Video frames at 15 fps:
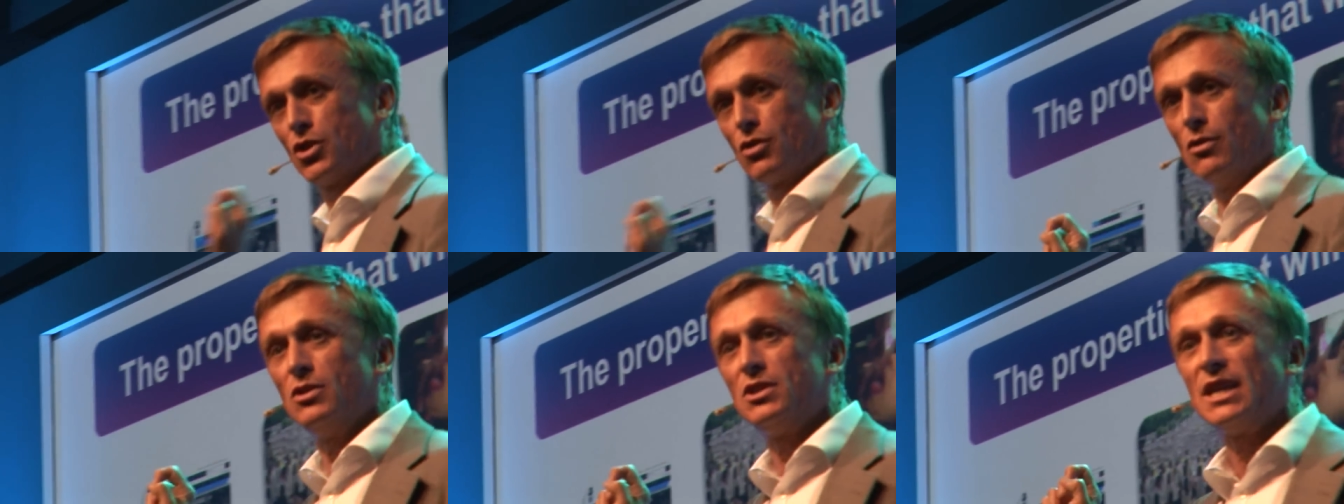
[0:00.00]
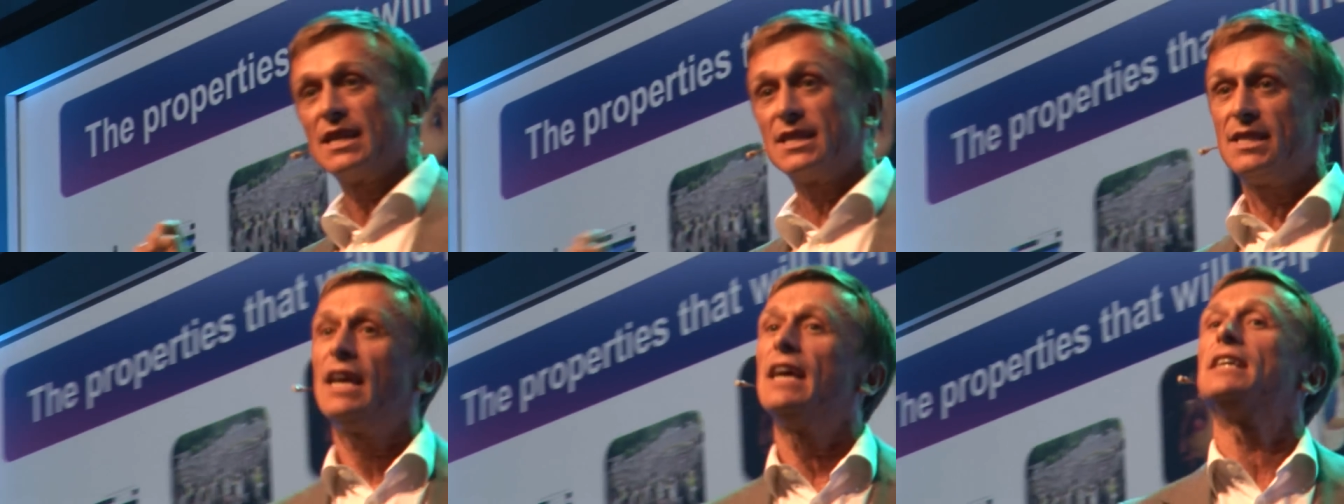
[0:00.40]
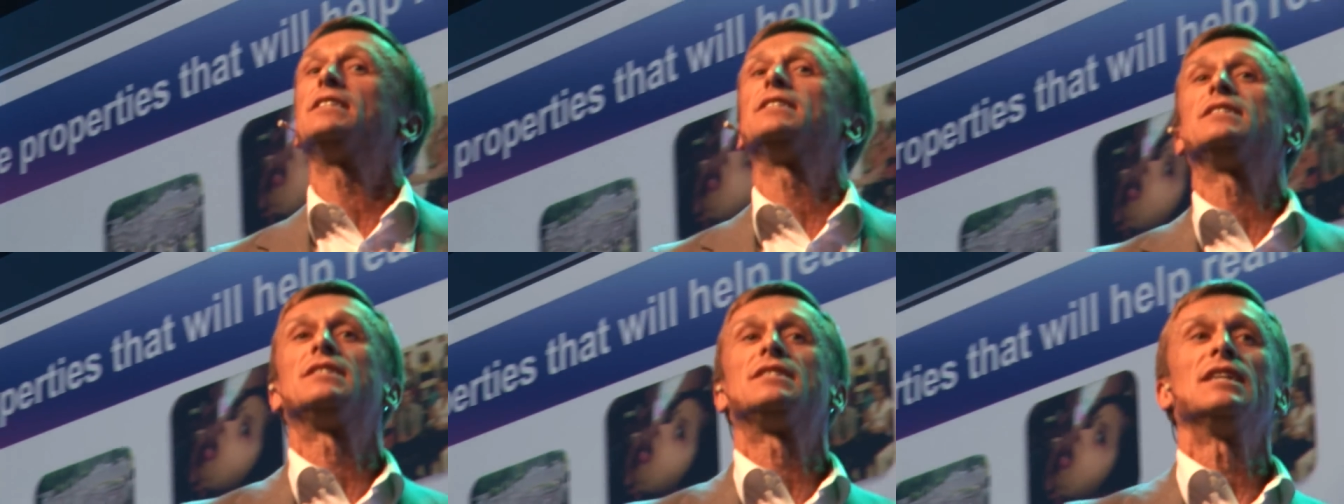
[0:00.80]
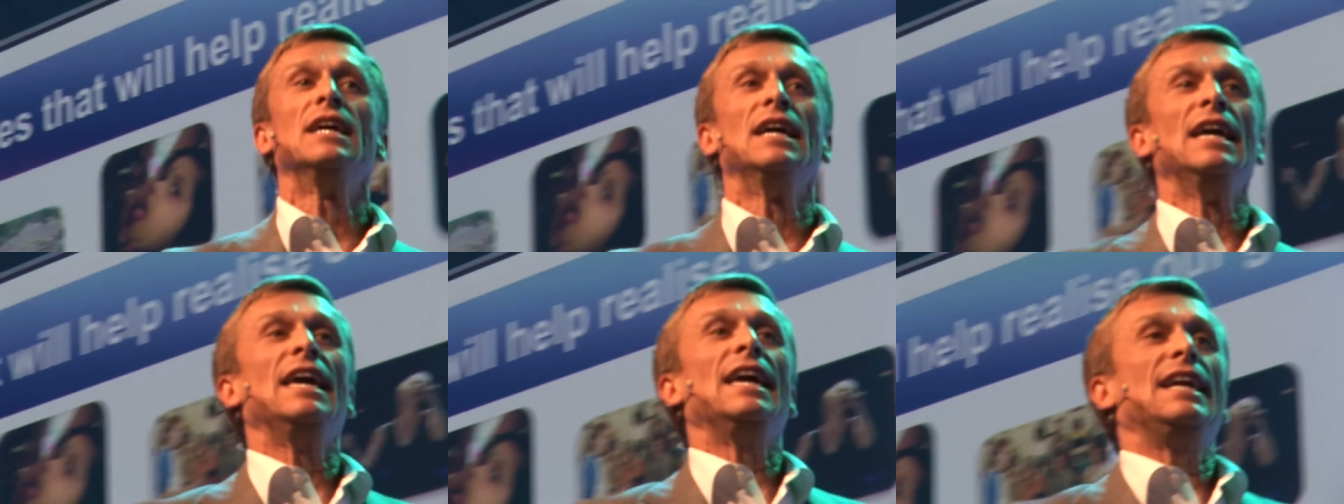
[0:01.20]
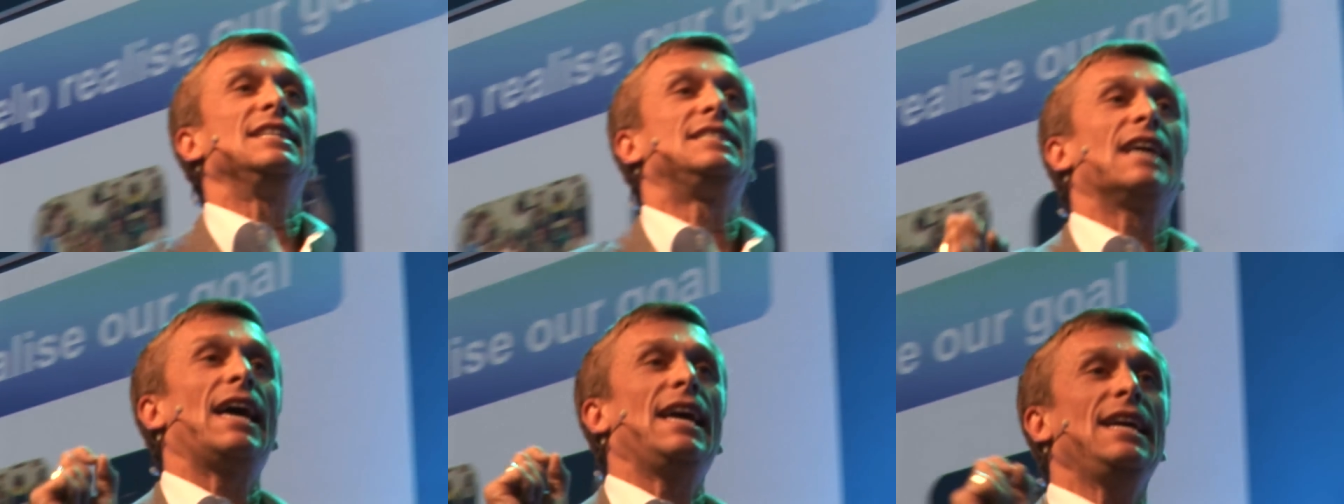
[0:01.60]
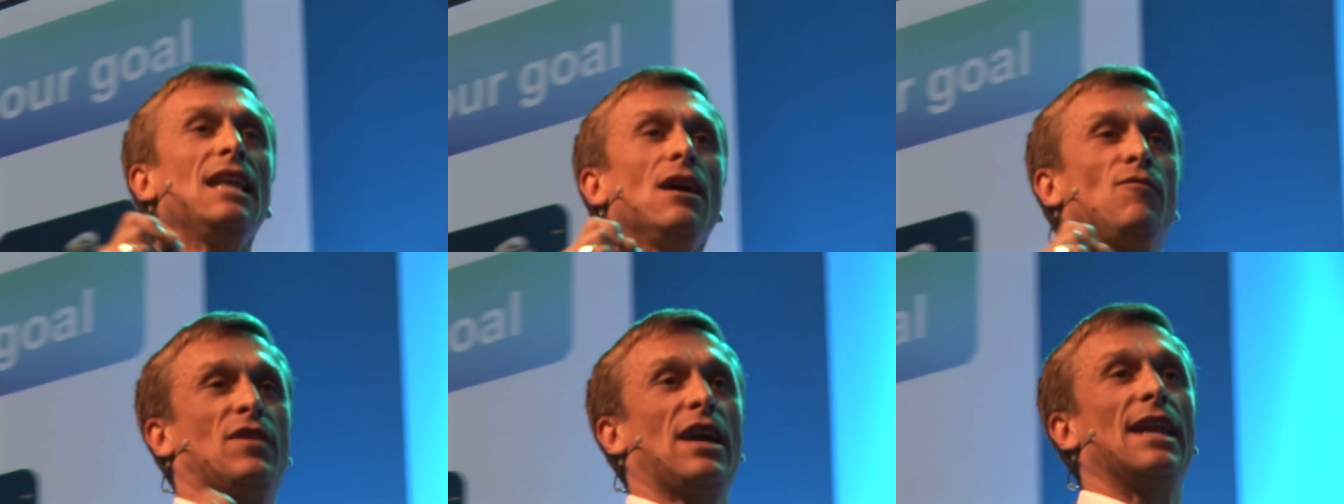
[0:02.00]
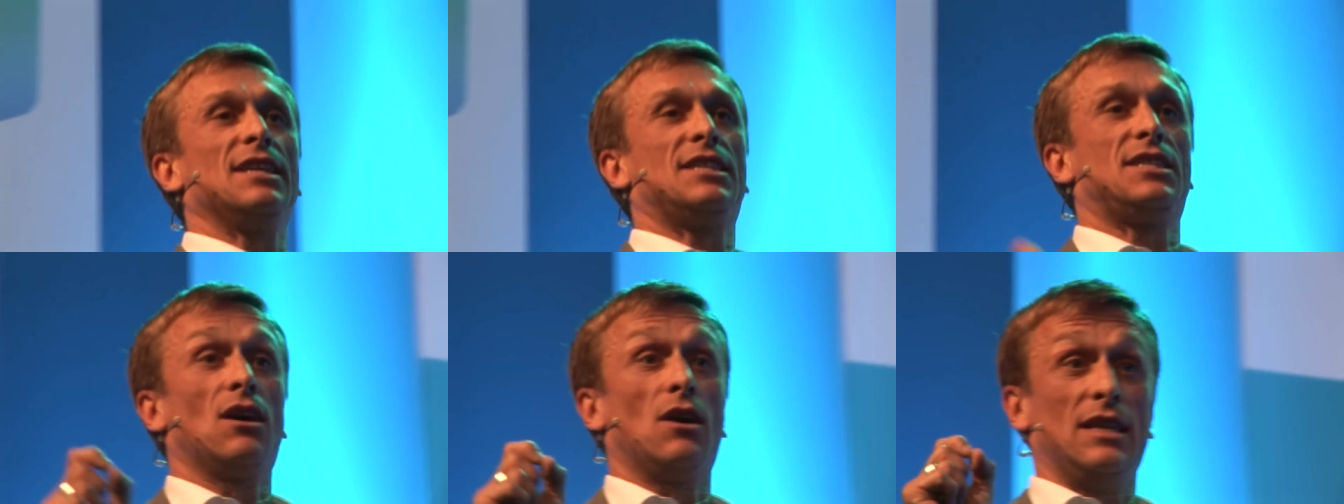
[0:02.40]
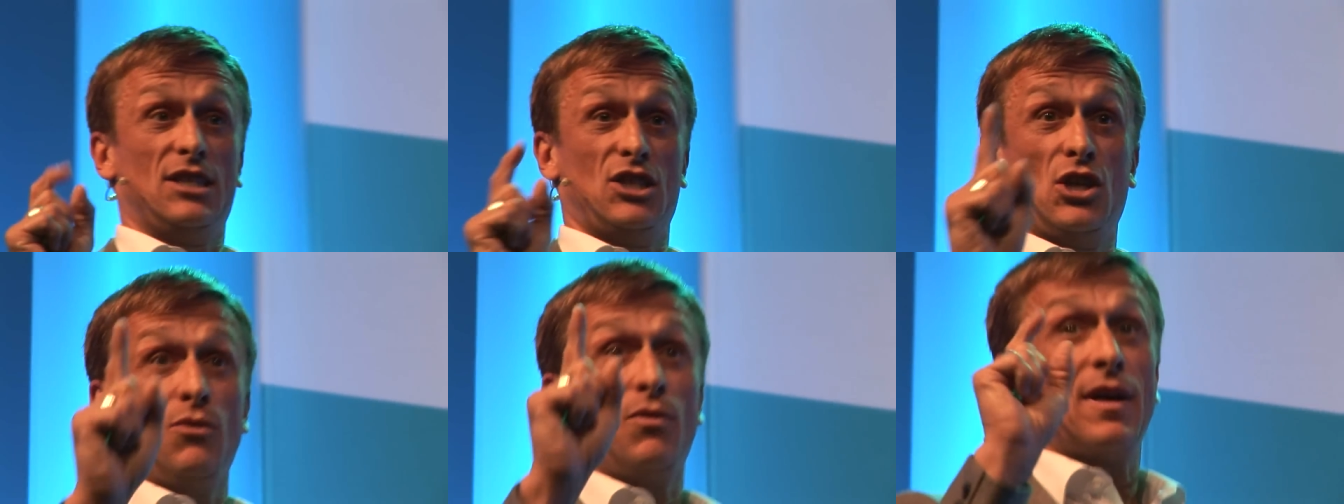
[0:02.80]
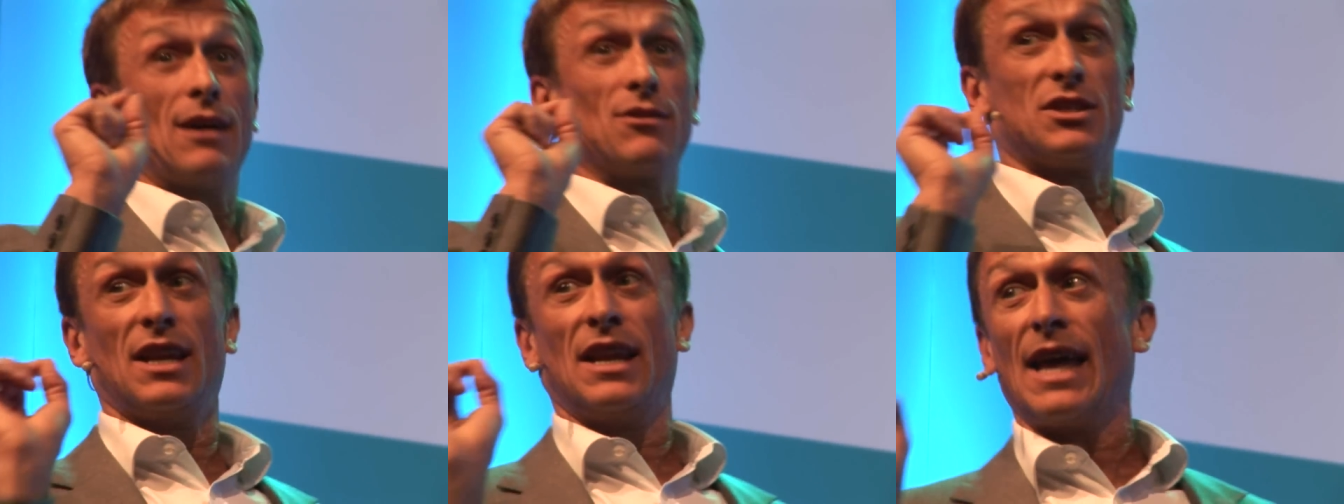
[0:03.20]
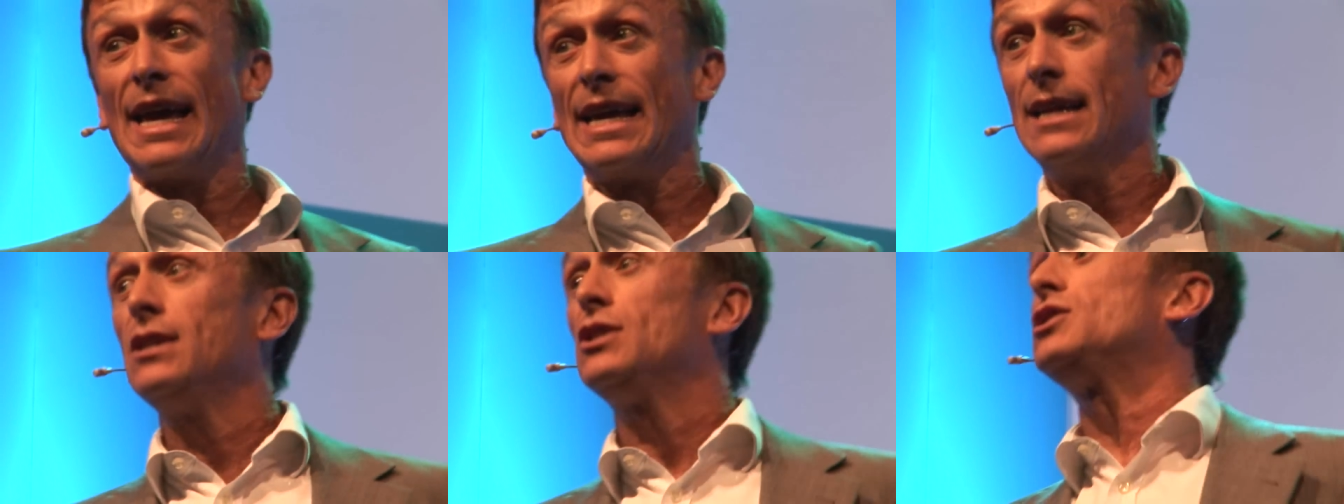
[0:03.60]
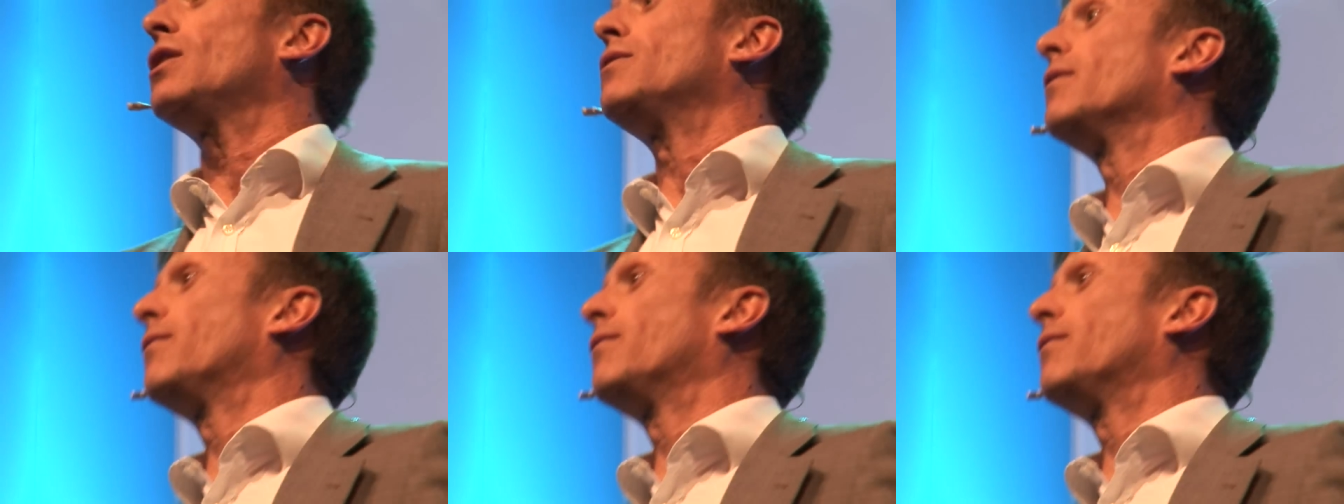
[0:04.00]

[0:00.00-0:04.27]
truce exists is that in Afghanistan in 2008, so